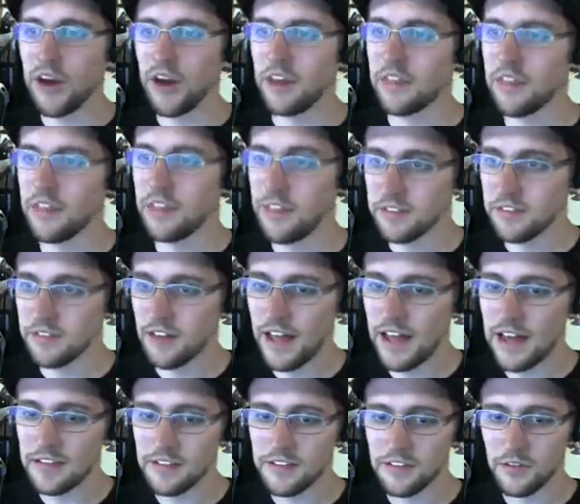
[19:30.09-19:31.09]
This
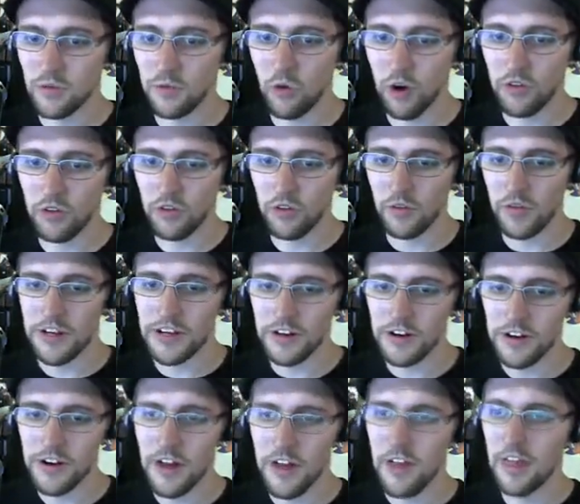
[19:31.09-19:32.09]
last one right here,
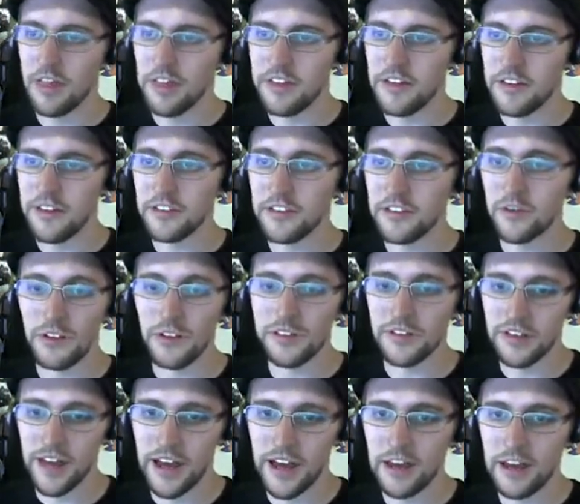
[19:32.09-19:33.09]
this will
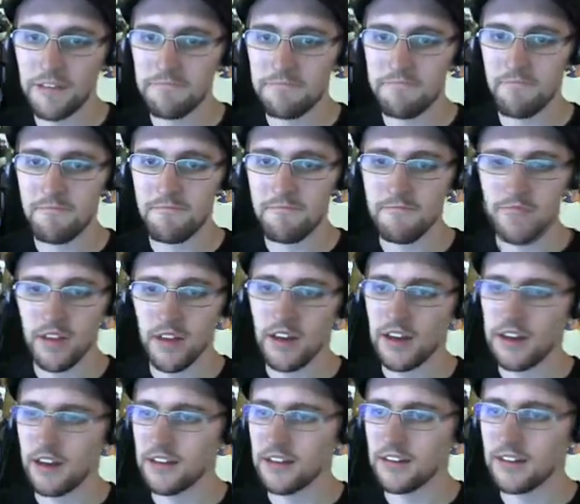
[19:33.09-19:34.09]
stay
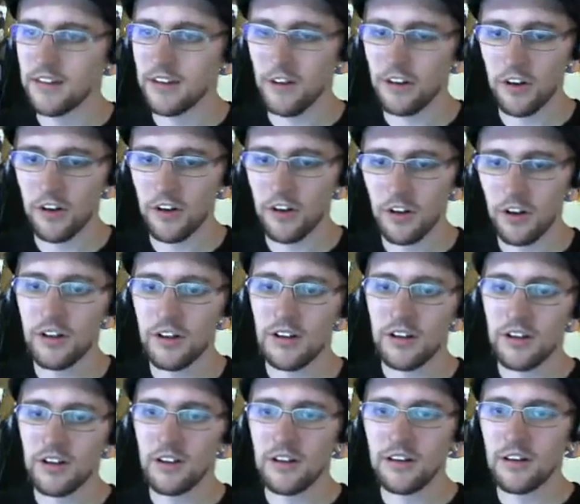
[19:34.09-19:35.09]
until
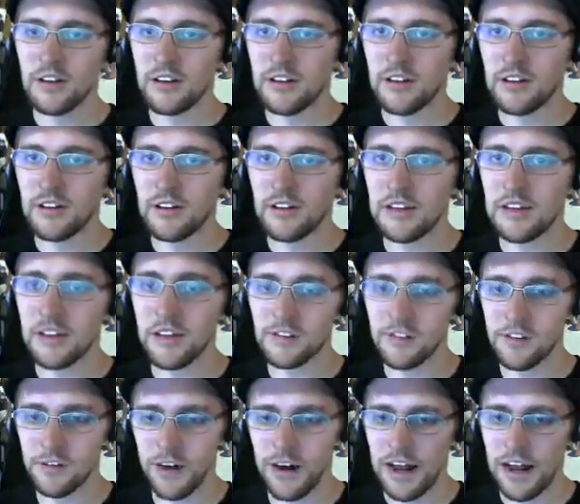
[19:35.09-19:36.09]
he does
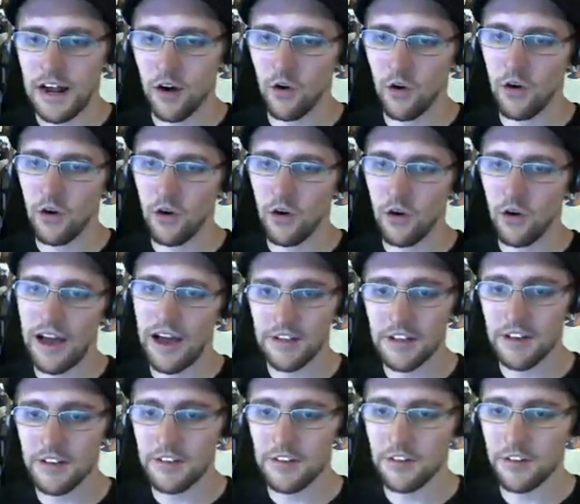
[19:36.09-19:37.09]
Lunar Howl. After he
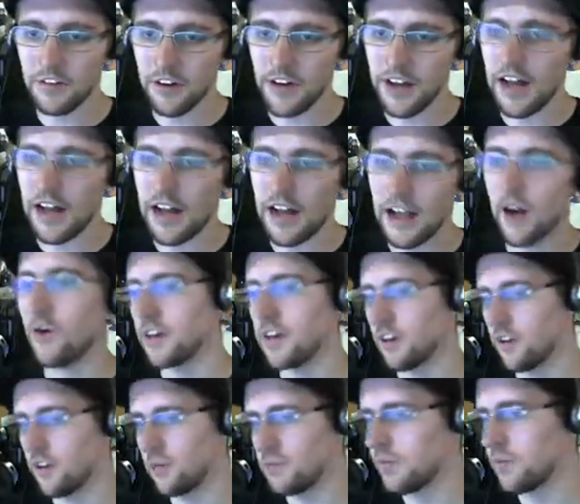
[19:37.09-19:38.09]
does Lunar Howl, it'll
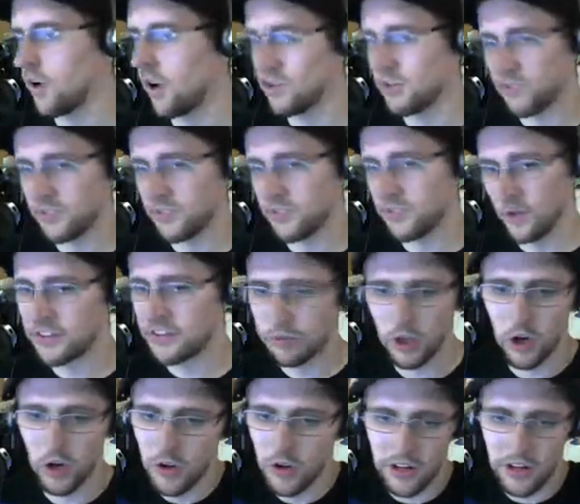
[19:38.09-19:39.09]
also
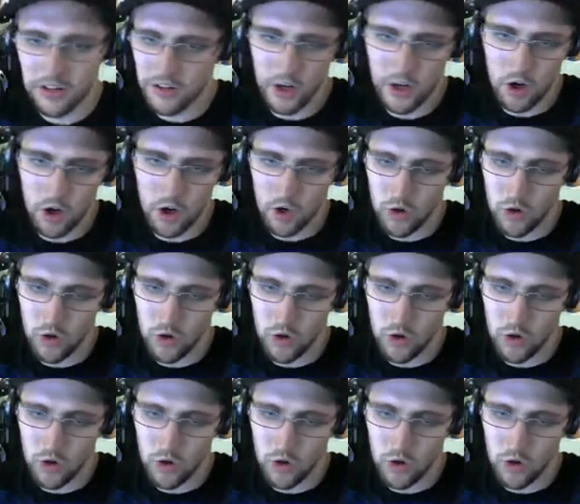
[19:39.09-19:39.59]
explode and go away.